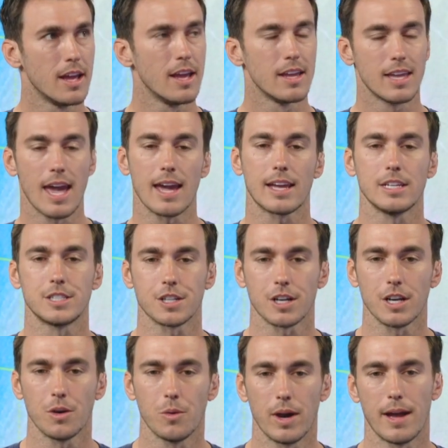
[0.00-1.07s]
Yankees are
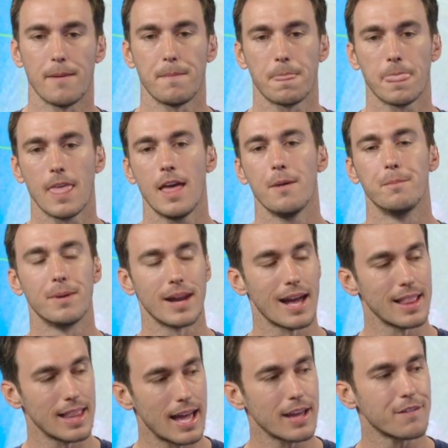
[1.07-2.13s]
going to win. But I
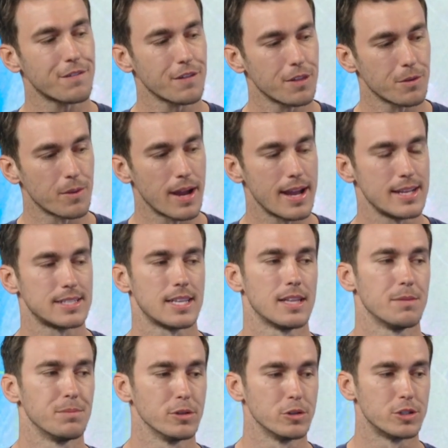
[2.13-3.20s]
like for the Rays and the
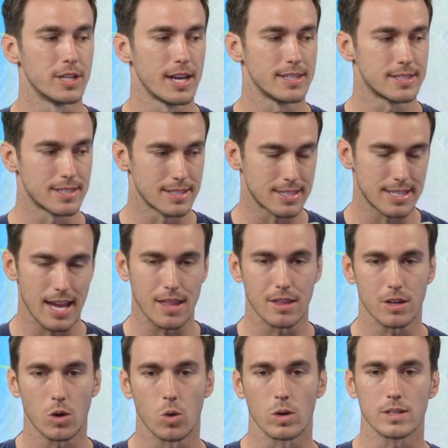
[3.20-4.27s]
Blue Jays to stay the
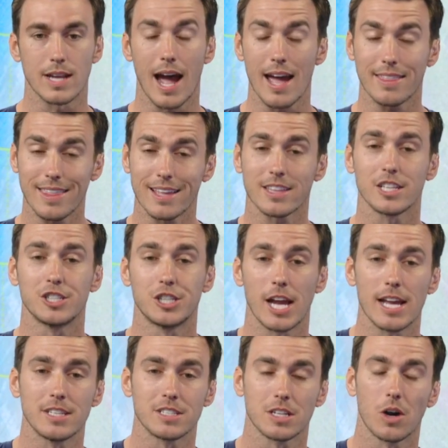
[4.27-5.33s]
course. I think the
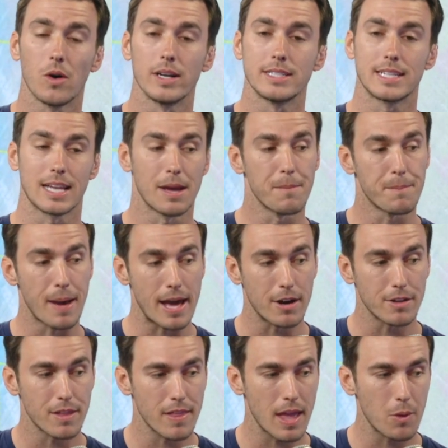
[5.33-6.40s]
Jays are going to get better
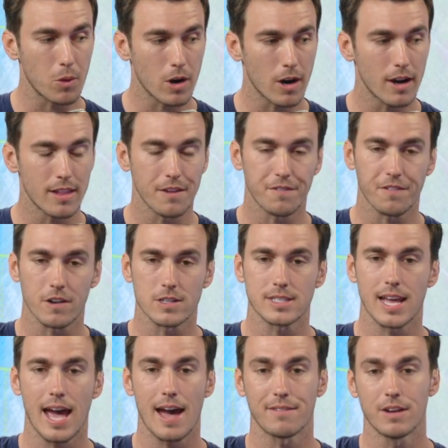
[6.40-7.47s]
than they were in the first
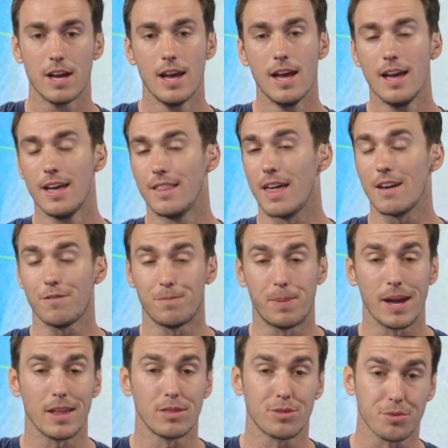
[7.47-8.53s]
half. They've
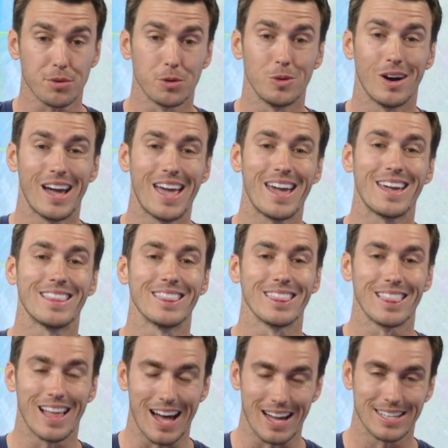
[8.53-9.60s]
been through a
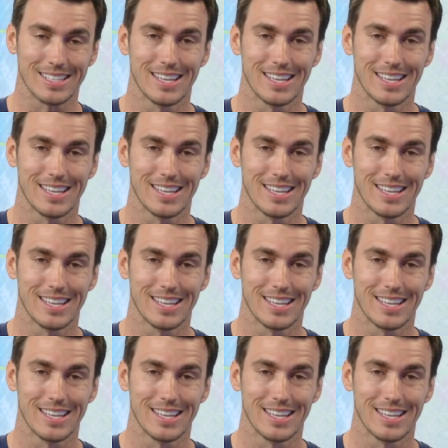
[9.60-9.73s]
lot.